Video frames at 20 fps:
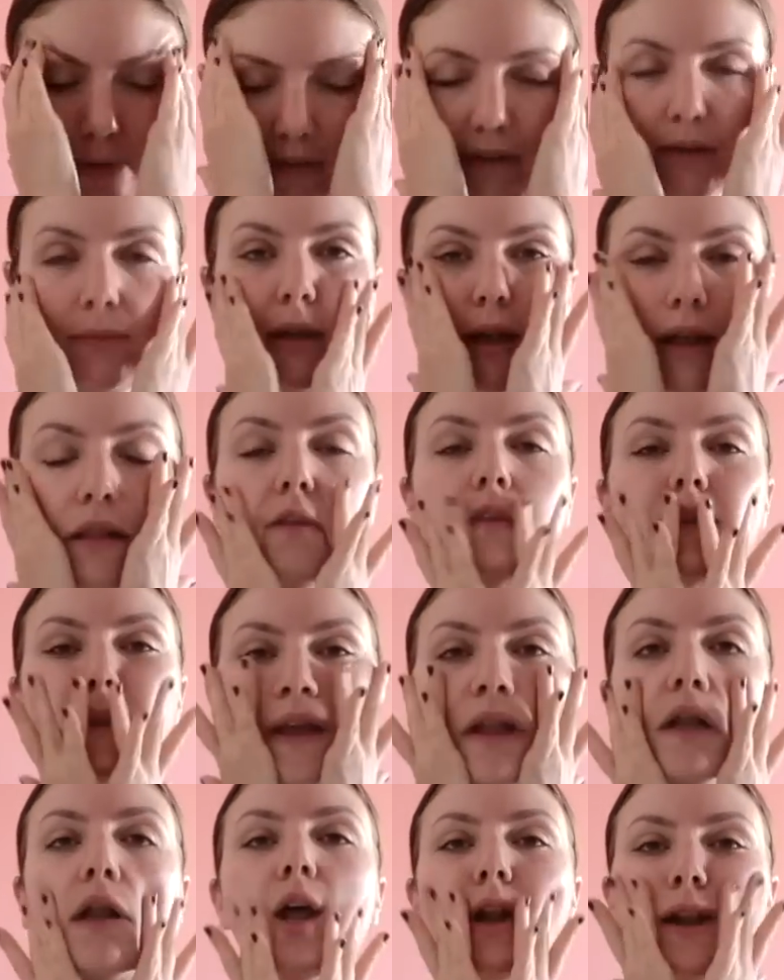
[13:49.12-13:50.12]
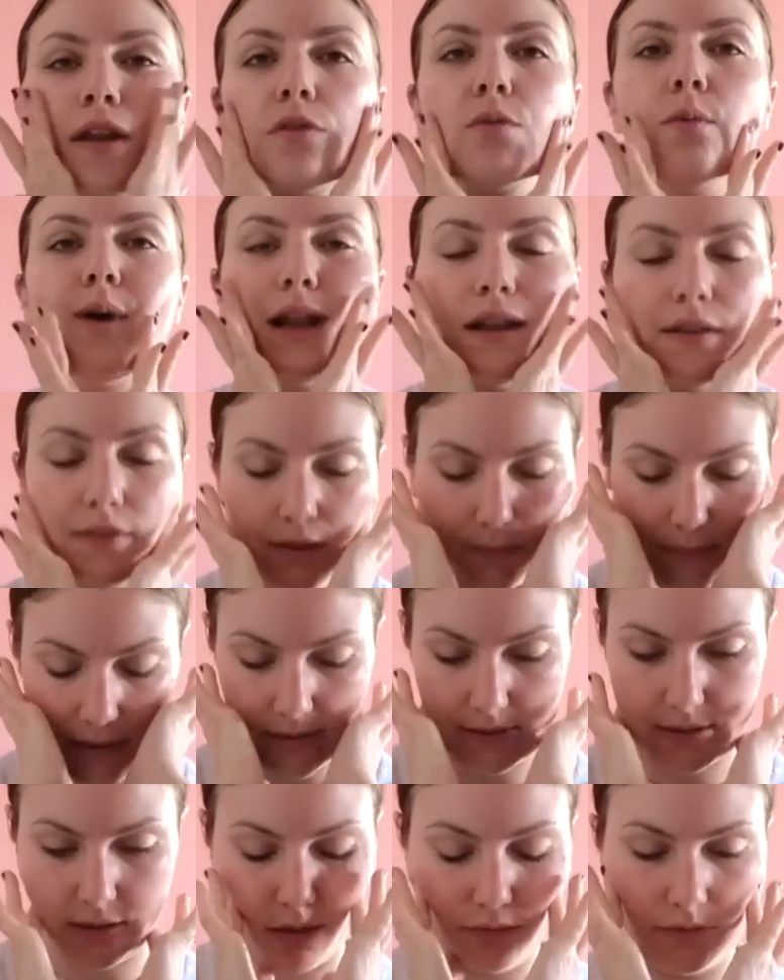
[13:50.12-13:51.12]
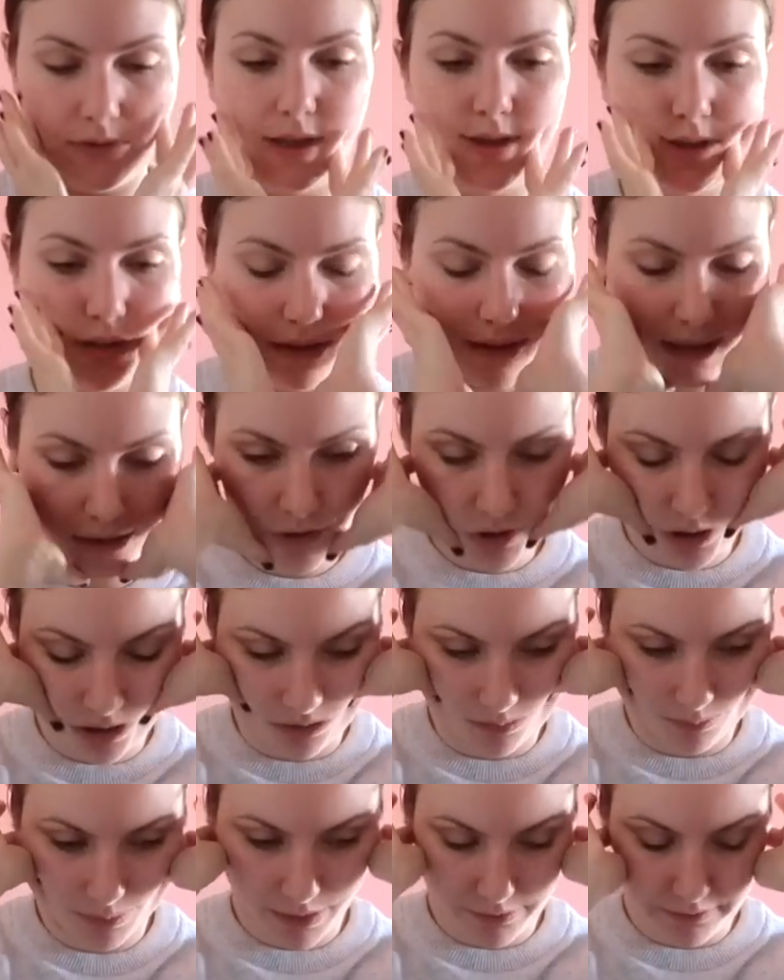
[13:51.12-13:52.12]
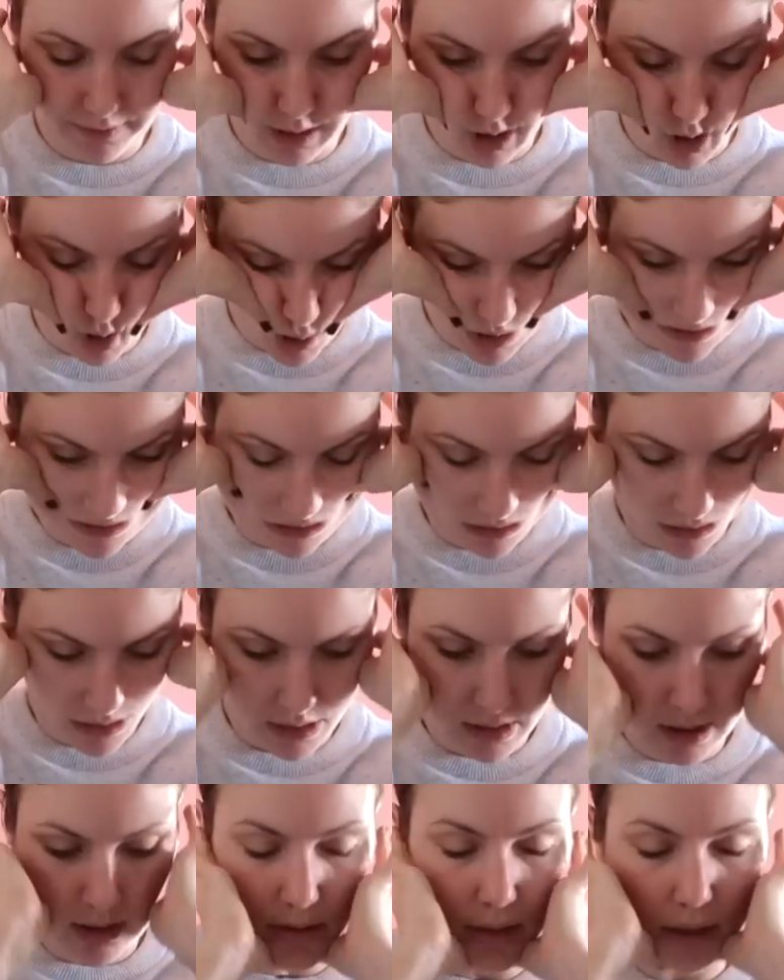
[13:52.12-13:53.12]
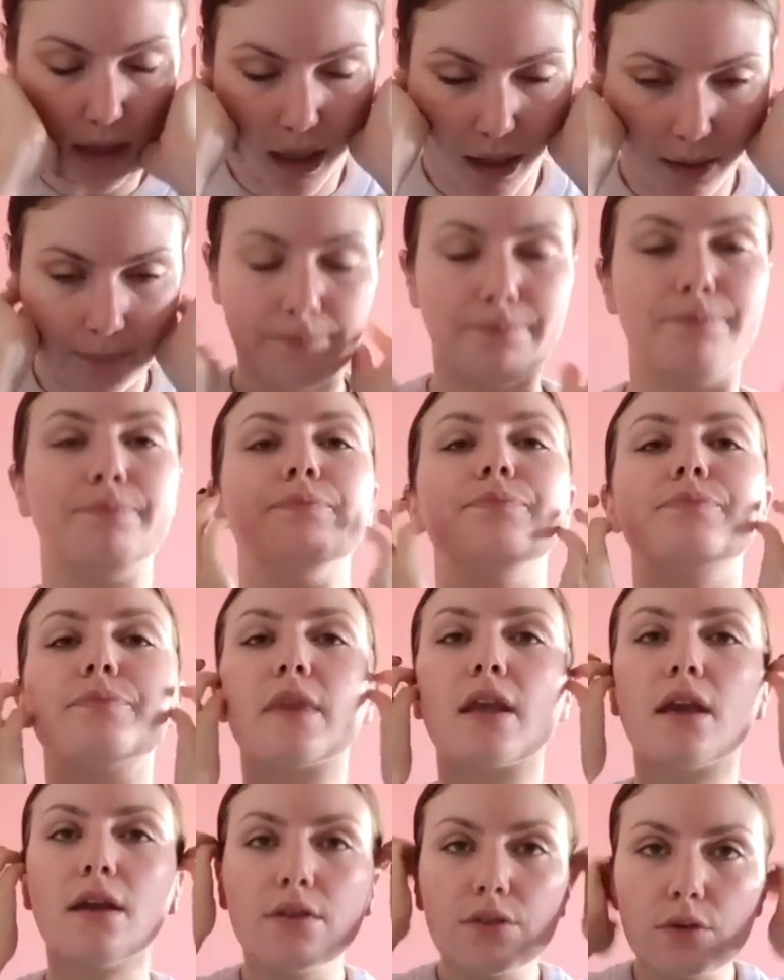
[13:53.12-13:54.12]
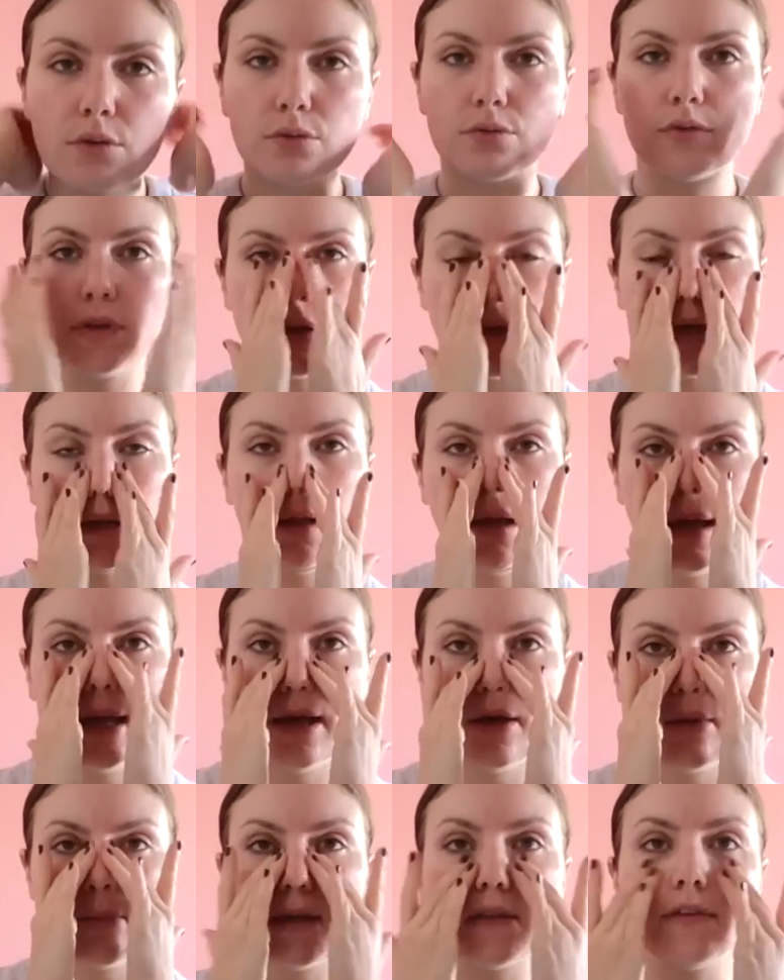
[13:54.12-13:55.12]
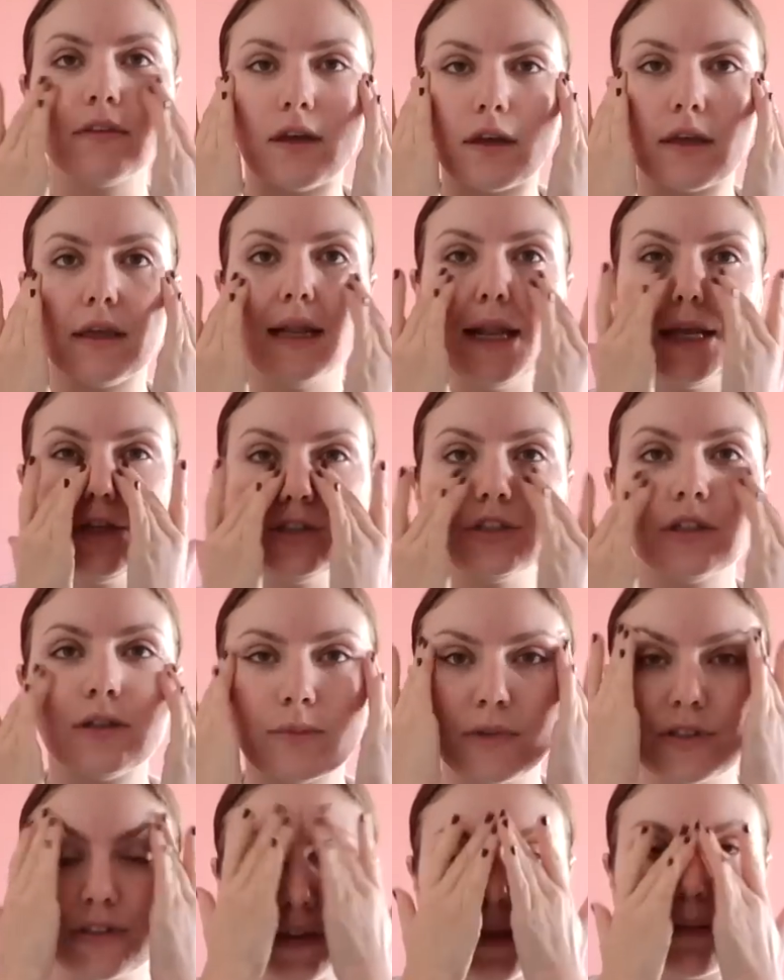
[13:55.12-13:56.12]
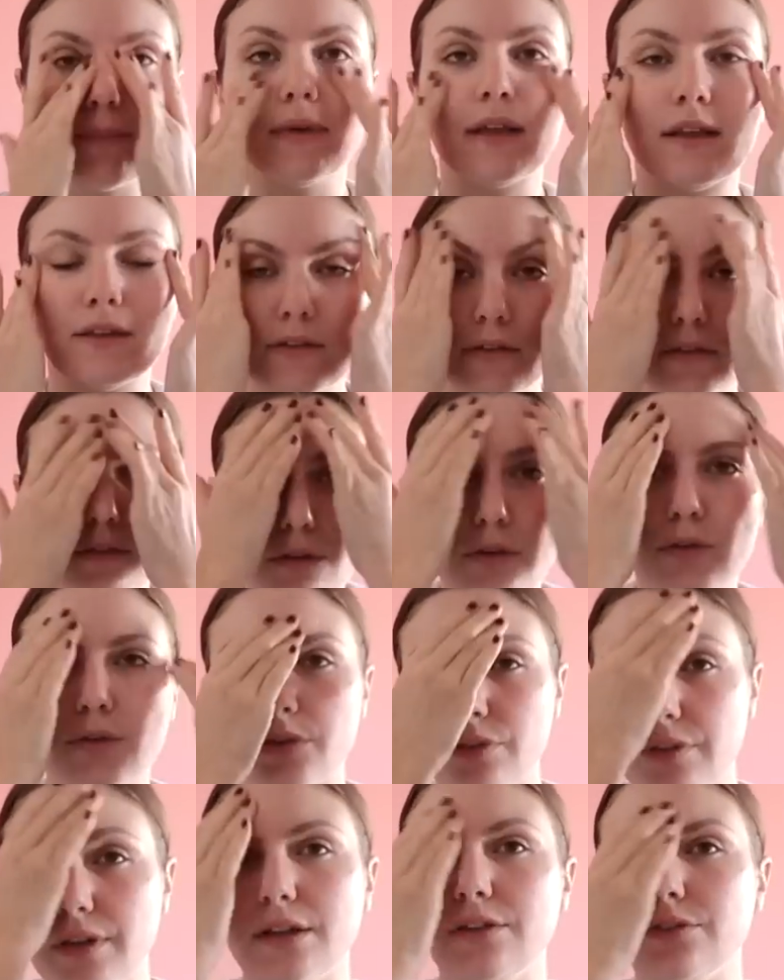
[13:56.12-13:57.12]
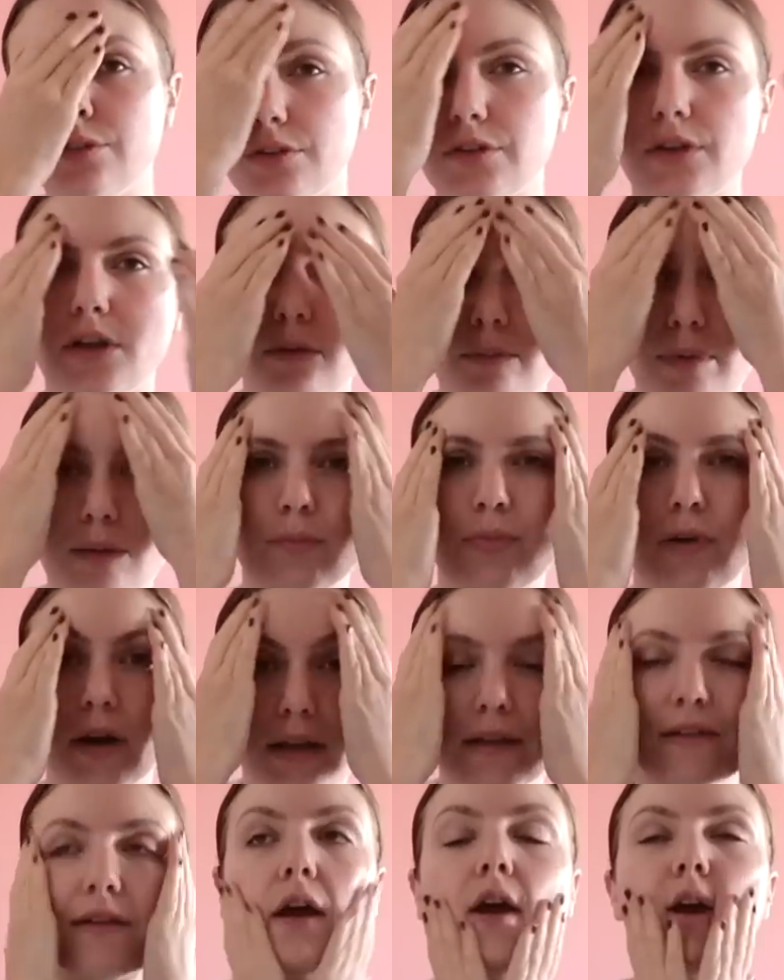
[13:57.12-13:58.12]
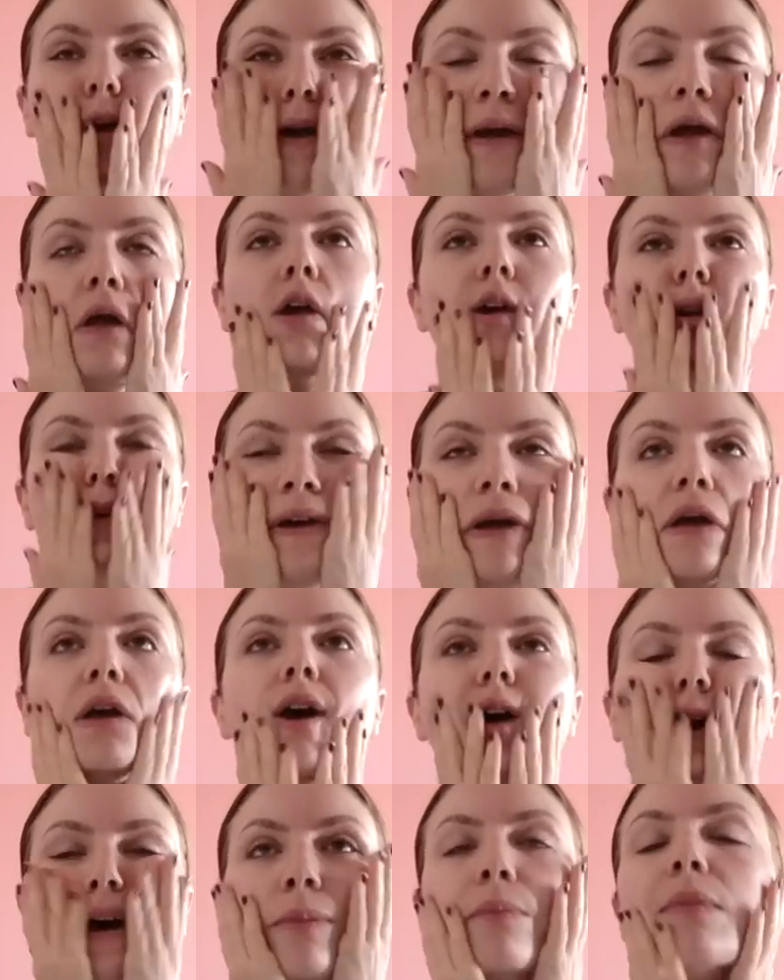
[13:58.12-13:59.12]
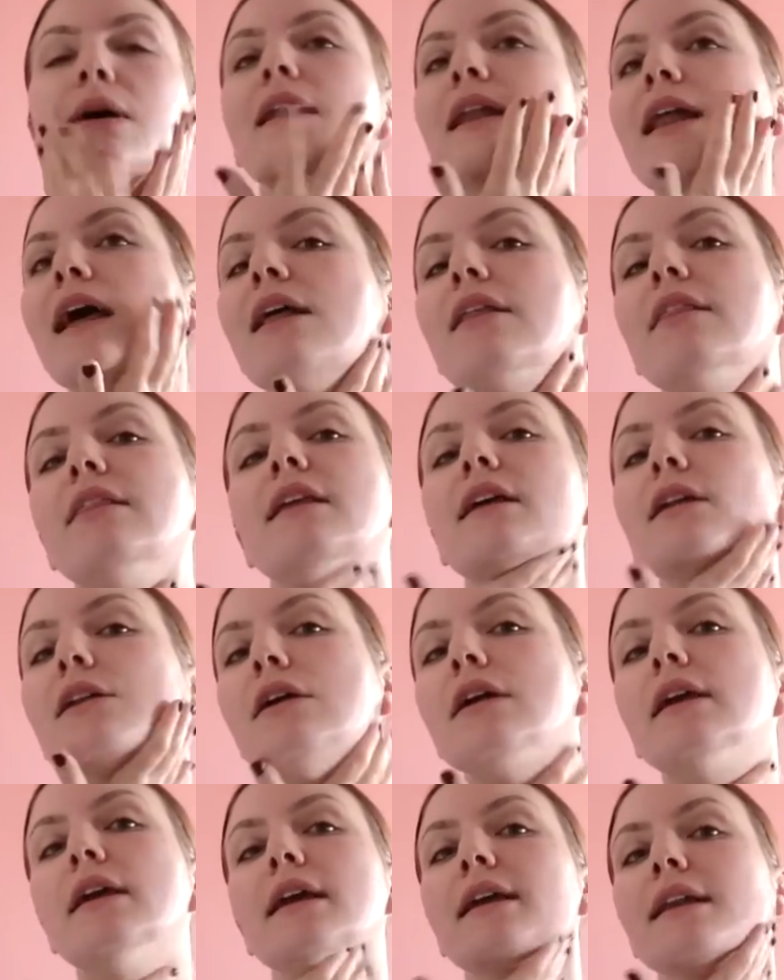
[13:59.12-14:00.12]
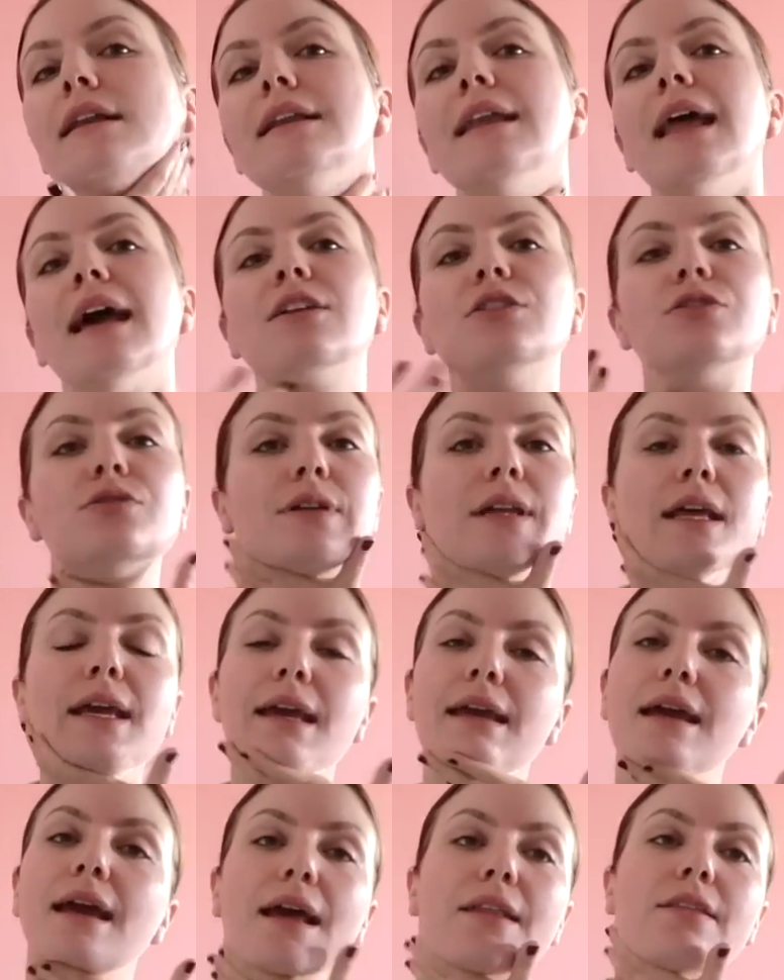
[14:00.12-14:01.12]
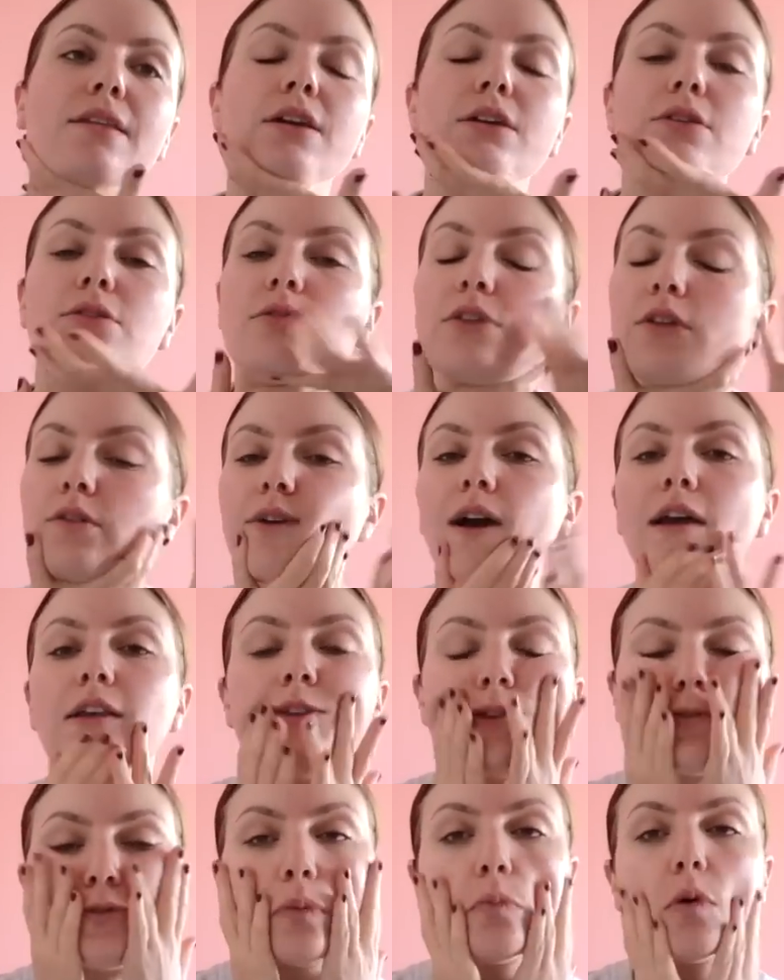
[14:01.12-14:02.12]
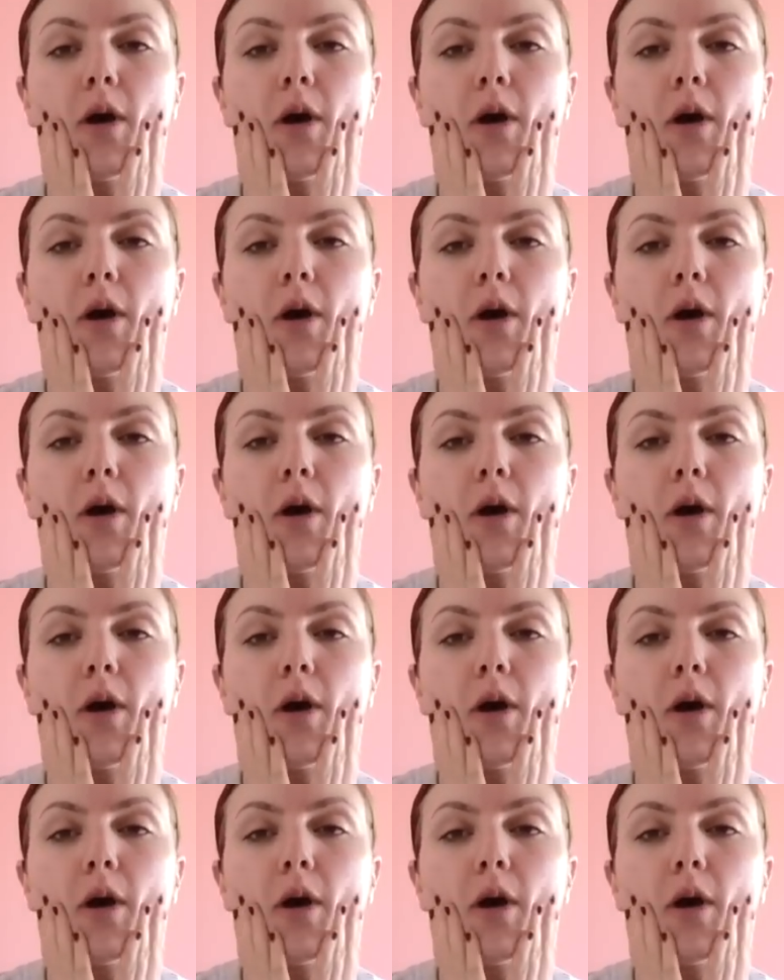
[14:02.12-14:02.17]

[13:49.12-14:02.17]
stimulate the skin, and as well as the massage releasing tension and puffiness, it's also going to help that circulation, which then means that your skin's just going to be brighter and healthier looking naturally, and that the rest of your